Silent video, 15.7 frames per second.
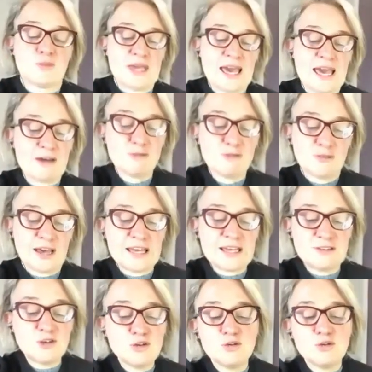we have
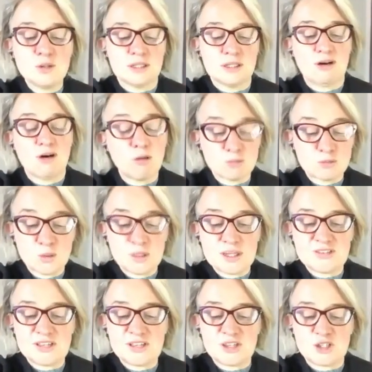a new
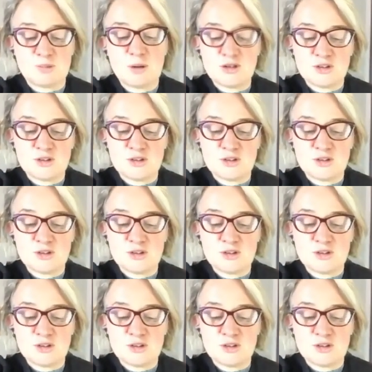COP26